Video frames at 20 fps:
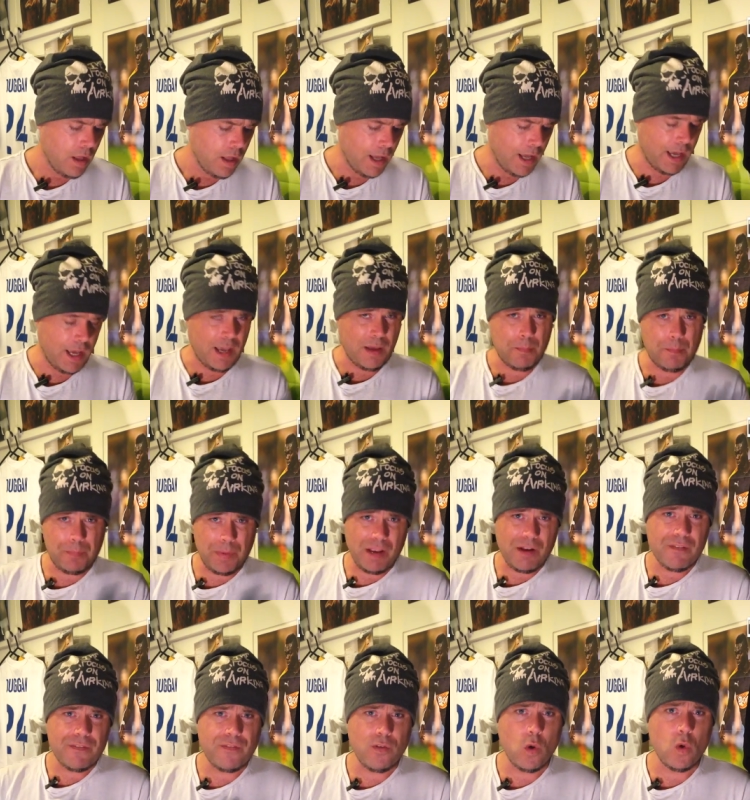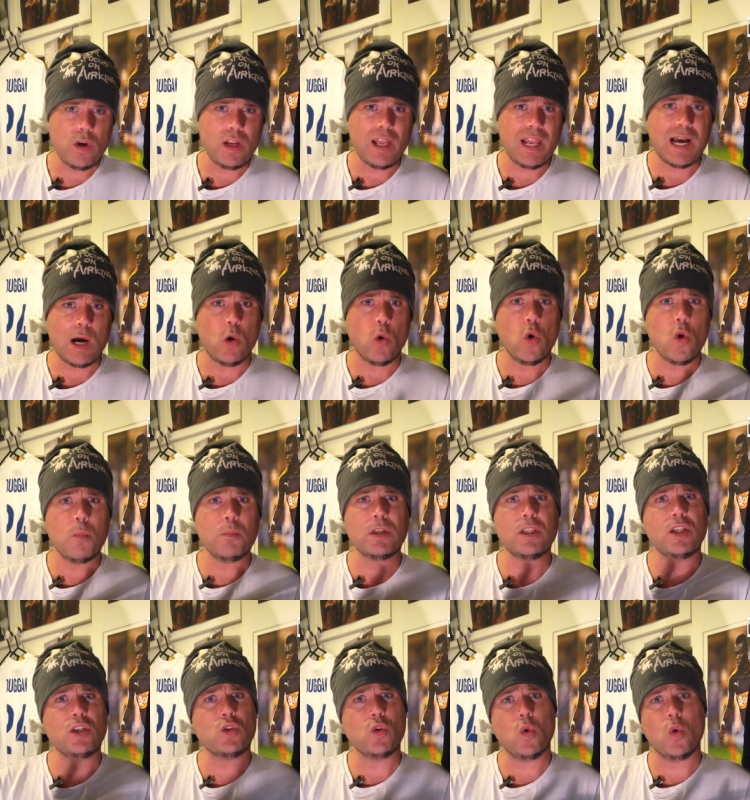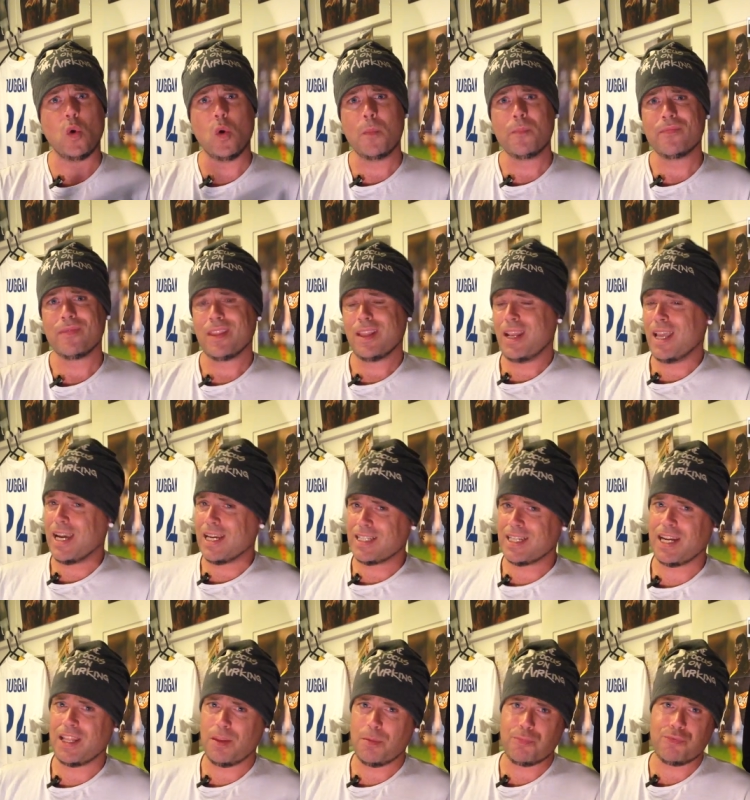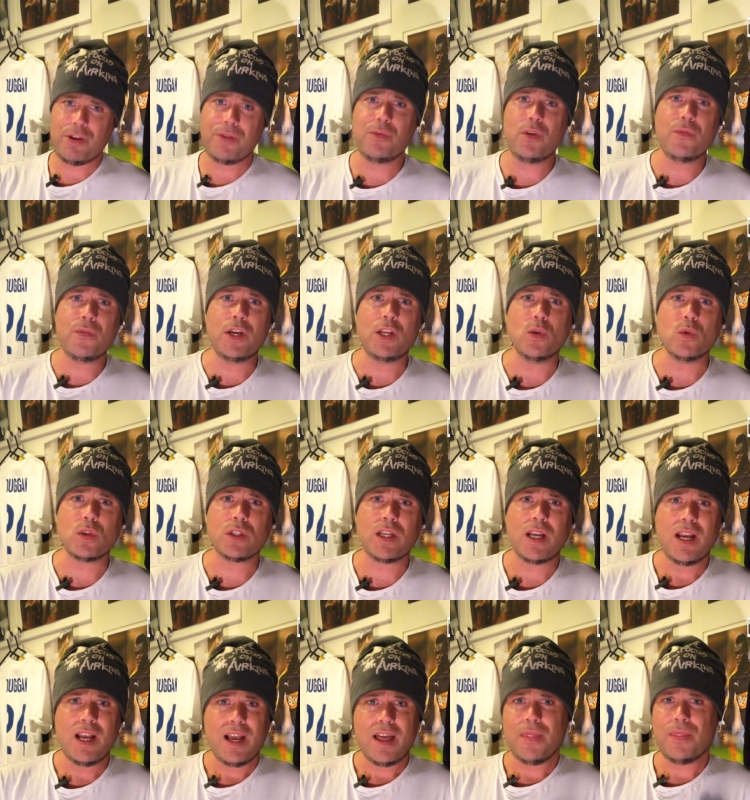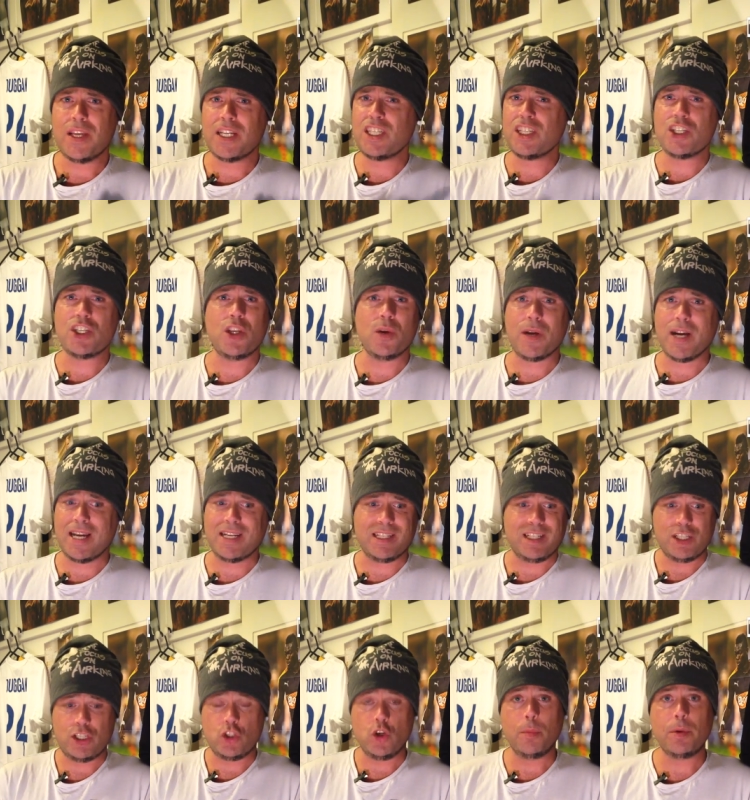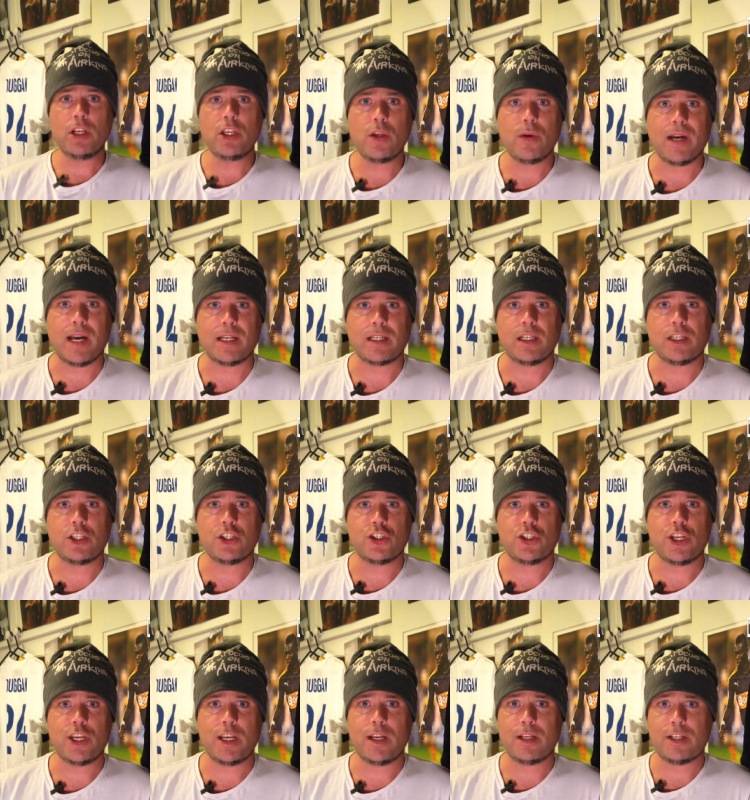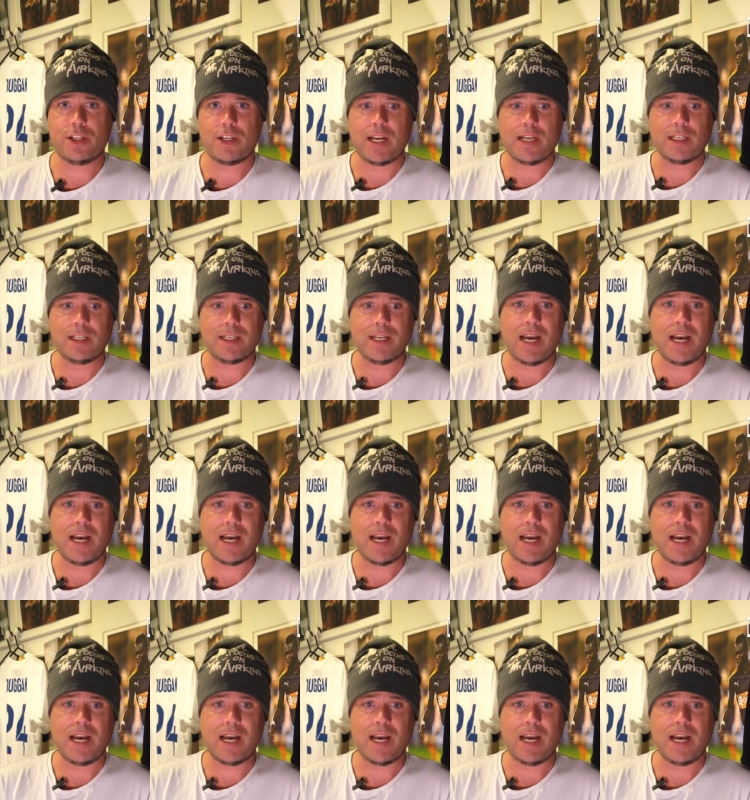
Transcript: Uh, beating four nil, that opened the door. Like I said in the preview videos, this is Newcastle's, double Newcastle's ch chance